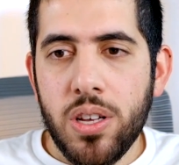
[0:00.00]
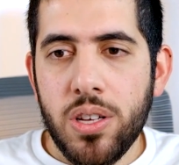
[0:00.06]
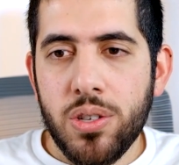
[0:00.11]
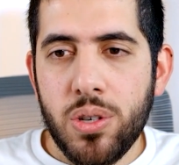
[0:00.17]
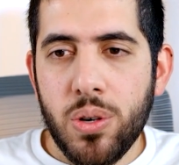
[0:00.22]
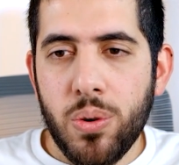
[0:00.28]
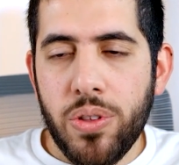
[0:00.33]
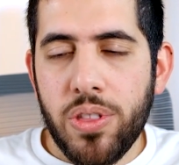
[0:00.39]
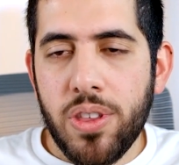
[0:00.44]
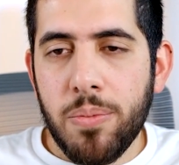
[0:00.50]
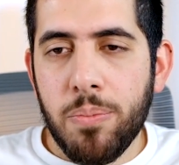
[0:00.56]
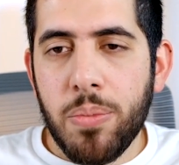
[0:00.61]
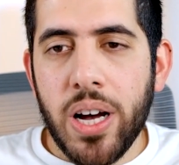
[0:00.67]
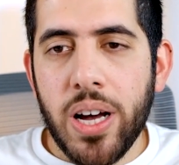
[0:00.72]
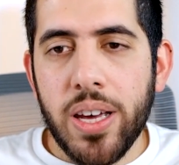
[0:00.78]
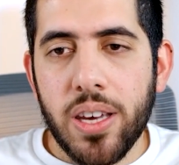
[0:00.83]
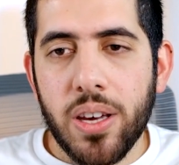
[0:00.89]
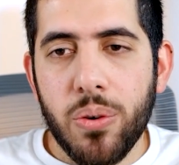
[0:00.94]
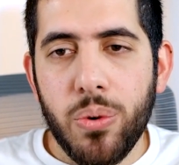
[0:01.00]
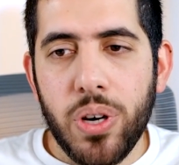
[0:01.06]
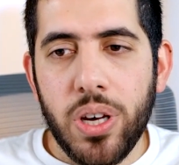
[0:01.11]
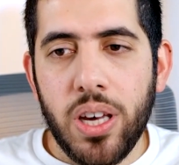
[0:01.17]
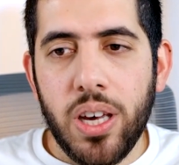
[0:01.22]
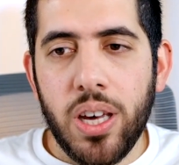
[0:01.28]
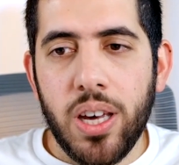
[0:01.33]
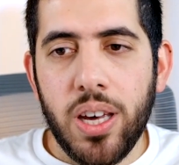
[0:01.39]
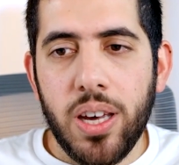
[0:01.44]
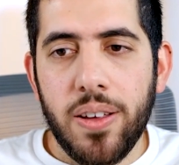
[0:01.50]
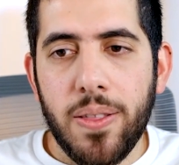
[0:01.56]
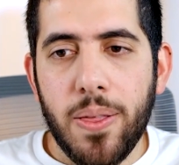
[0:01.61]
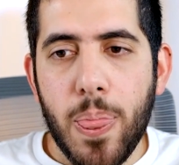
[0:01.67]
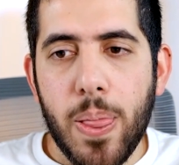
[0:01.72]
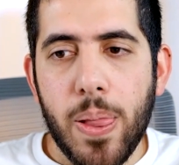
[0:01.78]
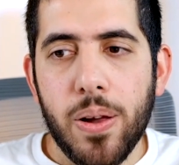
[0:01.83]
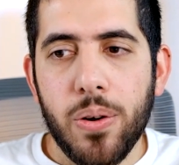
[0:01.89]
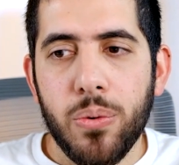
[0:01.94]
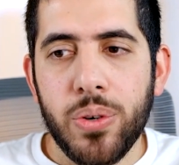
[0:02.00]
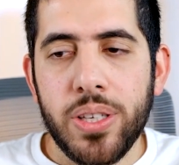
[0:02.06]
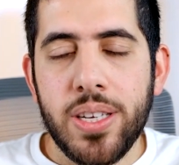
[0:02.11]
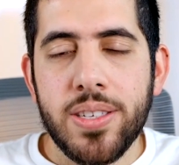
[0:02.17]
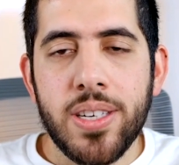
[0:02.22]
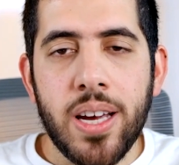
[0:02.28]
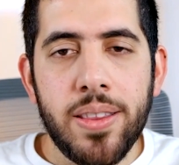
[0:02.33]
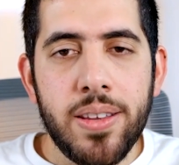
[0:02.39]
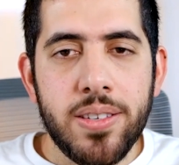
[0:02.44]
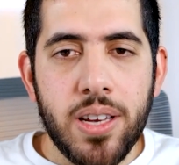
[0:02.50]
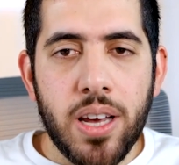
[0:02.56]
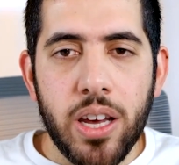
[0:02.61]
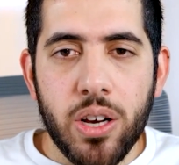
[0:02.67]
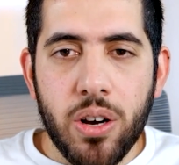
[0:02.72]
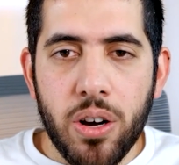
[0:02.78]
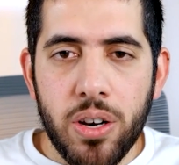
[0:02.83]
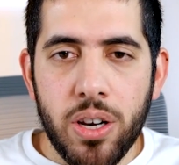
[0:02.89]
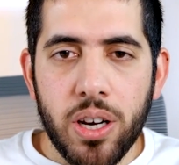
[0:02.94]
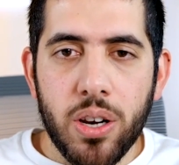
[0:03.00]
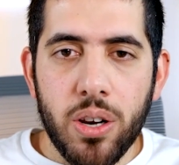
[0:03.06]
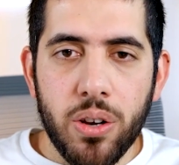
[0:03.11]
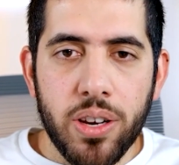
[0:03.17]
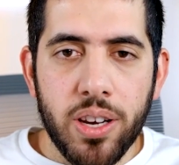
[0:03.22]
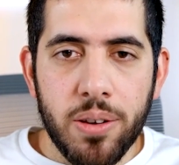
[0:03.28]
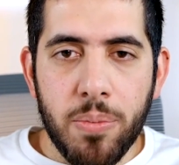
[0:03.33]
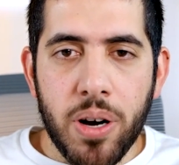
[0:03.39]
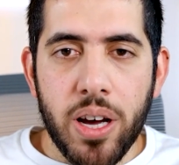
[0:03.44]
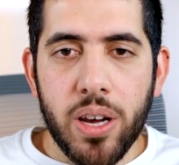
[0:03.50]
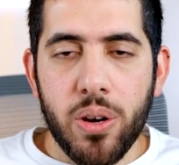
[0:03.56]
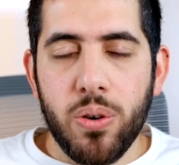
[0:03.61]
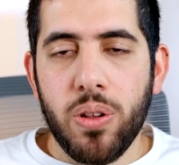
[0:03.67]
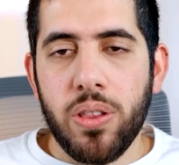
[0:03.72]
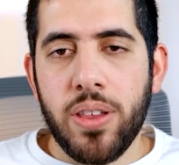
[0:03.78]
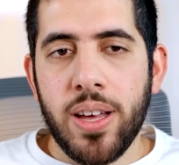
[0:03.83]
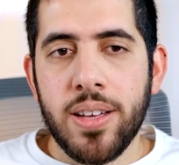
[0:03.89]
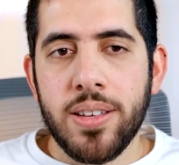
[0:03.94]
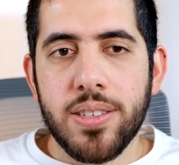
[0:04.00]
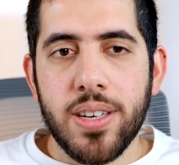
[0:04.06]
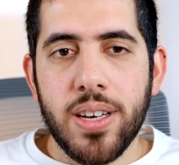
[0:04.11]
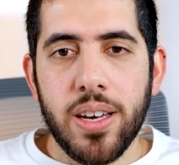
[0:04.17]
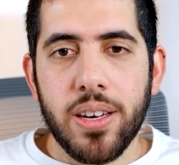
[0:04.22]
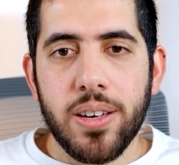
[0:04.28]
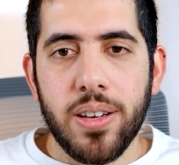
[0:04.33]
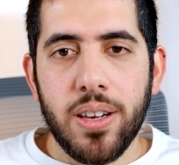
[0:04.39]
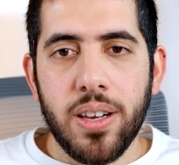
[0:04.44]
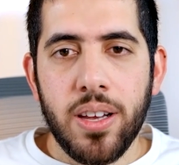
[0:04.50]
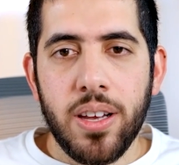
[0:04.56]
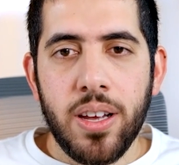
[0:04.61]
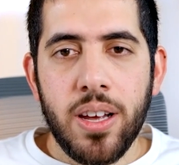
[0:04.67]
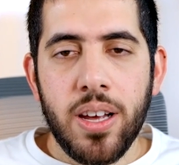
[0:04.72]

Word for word: So with the bike, we we designed this iconic looking bike called the N-Cycle.